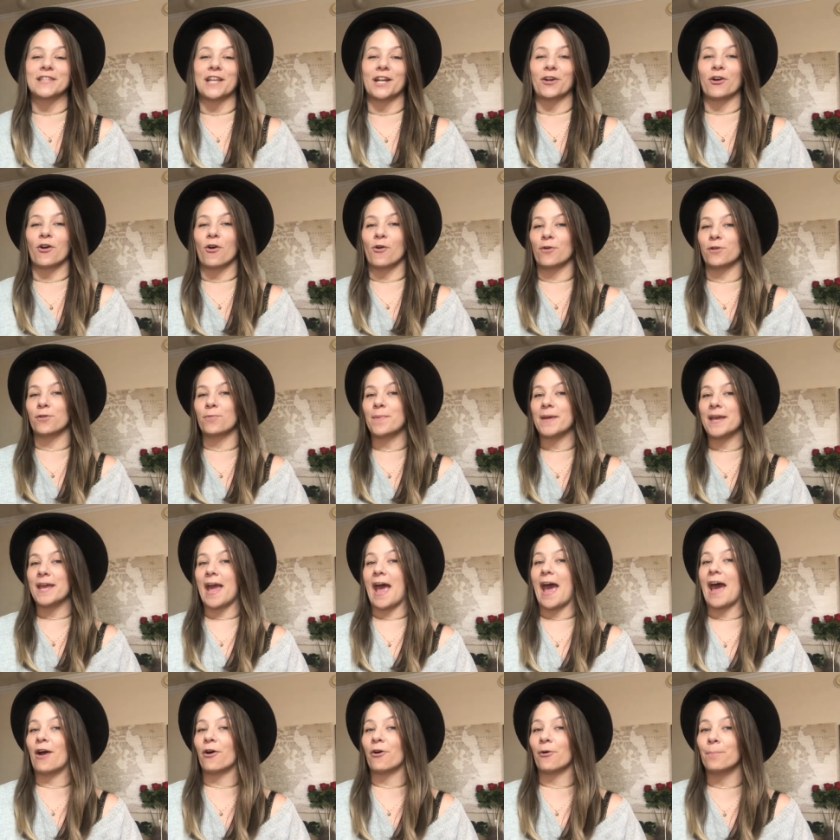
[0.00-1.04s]
that are going to be
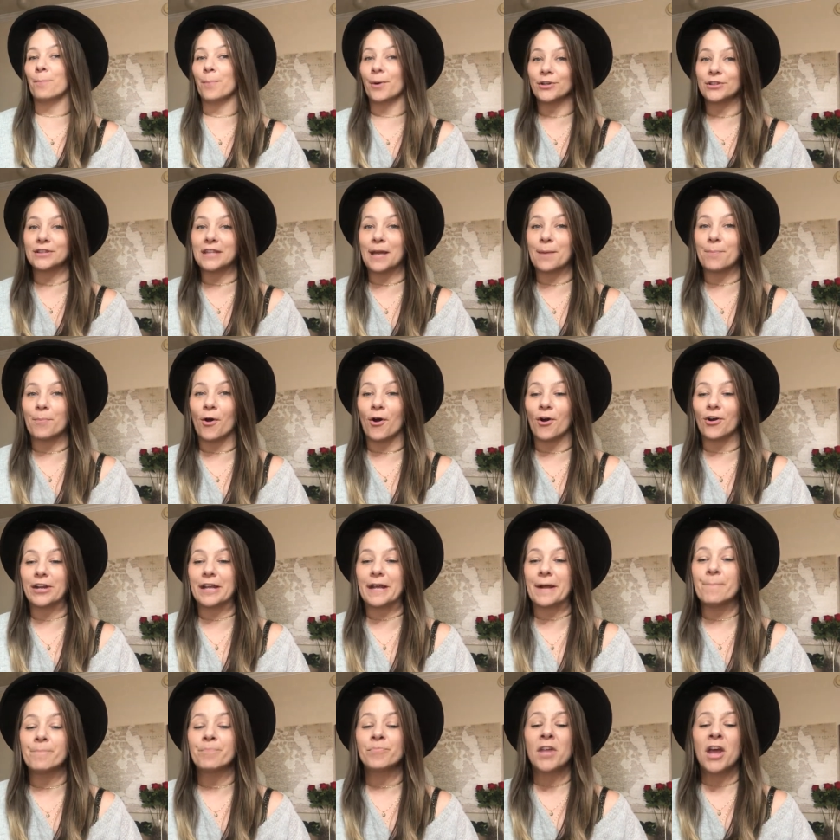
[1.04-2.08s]
at her birthday
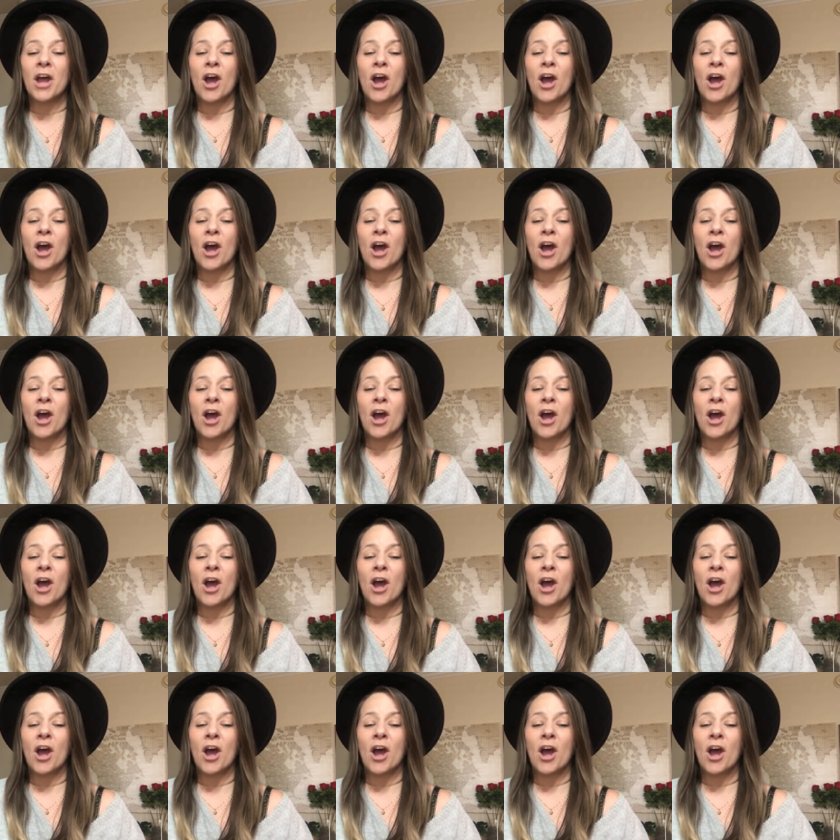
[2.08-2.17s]
party.